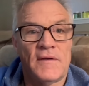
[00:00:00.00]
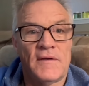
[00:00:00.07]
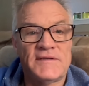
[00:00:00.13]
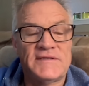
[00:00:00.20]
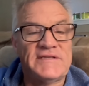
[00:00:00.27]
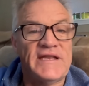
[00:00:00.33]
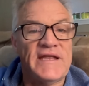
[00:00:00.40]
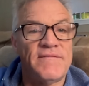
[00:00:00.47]

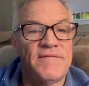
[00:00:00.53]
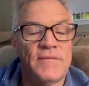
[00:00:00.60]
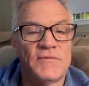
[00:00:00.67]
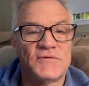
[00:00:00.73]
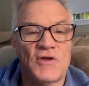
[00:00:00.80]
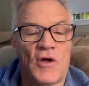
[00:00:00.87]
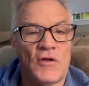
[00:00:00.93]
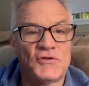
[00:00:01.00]
Stevie
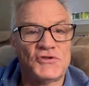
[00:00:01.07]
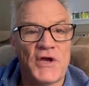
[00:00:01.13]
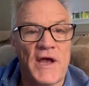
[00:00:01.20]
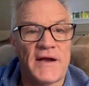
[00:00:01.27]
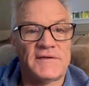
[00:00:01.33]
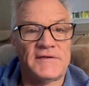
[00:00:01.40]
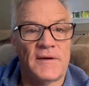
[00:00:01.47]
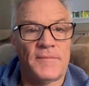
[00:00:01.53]
was all
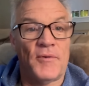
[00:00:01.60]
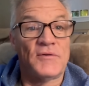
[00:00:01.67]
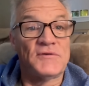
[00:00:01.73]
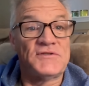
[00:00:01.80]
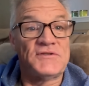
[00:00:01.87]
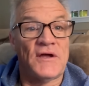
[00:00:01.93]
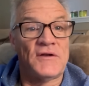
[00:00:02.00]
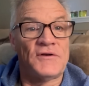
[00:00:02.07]
jacked up on
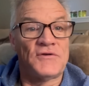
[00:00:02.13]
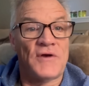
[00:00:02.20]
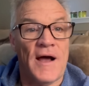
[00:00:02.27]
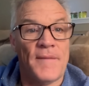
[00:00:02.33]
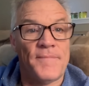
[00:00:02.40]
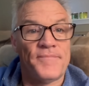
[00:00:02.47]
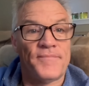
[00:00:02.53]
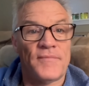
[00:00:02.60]
Sun
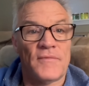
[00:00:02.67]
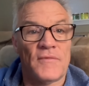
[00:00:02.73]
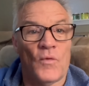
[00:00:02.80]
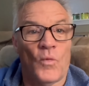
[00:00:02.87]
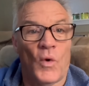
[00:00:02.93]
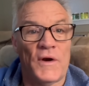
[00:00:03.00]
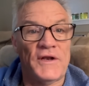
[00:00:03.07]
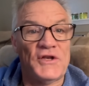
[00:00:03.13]
Drop,
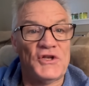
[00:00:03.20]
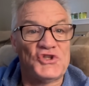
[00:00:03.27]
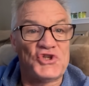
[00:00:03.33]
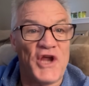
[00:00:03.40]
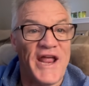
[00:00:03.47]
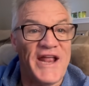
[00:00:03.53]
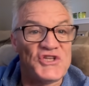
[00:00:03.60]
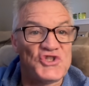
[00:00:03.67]
wanted to
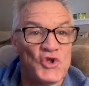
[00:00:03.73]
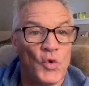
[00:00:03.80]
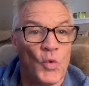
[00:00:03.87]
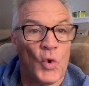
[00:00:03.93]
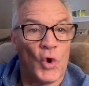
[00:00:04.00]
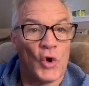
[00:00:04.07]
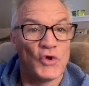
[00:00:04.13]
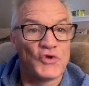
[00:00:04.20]
change the
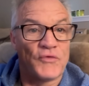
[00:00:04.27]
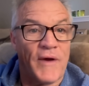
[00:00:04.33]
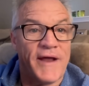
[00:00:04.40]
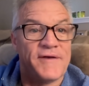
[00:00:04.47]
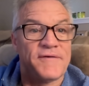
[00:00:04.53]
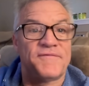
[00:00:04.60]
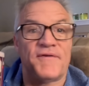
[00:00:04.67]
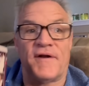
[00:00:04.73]
words right
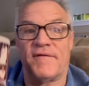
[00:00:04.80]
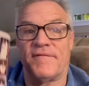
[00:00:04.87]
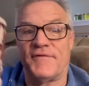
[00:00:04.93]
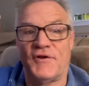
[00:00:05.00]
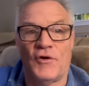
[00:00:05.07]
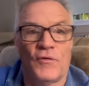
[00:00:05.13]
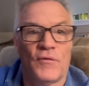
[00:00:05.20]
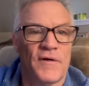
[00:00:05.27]
in front of,
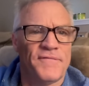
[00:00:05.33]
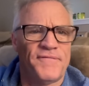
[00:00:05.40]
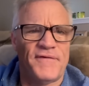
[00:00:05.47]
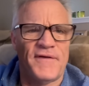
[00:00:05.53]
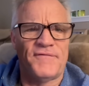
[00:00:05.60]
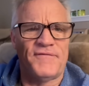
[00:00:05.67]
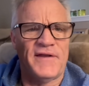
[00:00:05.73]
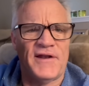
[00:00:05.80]
you know,
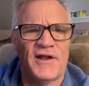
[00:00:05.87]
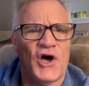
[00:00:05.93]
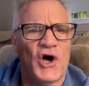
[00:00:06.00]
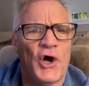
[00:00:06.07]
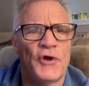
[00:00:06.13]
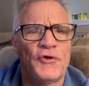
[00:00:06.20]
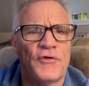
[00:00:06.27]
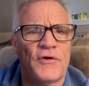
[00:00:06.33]
50 to
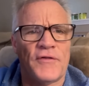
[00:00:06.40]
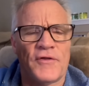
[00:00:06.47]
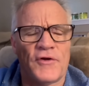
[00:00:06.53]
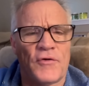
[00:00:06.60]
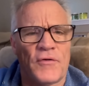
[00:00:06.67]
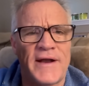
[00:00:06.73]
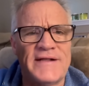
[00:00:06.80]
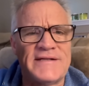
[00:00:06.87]
100 of the
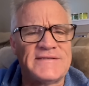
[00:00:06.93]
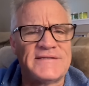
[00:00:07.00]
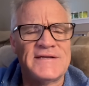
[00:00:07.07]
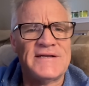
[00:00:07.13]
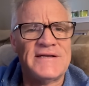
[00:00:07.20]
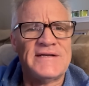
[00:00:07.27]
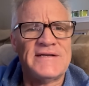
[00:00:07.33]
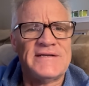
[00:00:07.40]
greatest
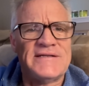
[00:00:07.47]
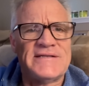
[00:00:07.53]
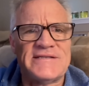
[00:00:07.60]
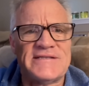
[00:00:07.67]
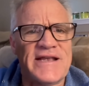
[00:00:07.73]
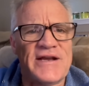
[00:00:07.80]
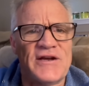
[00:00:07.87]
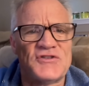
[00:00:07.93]

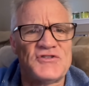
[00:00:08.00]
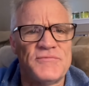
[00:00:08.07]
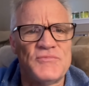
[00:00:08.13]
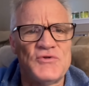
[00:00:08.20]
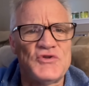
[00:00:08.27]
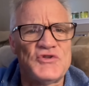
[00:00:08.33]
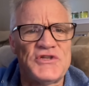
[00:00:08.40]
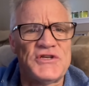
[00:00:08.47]
singers and
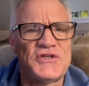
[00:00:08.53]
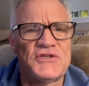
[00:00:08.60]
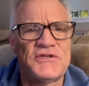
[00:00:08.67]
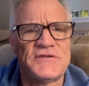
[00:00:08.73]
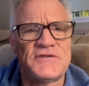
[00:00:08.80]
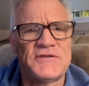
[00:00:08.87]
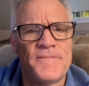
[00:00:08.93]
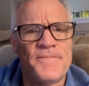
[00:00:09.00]

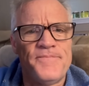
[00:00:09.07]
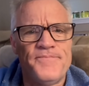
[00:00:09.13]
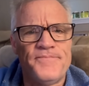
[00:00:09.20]
musicians.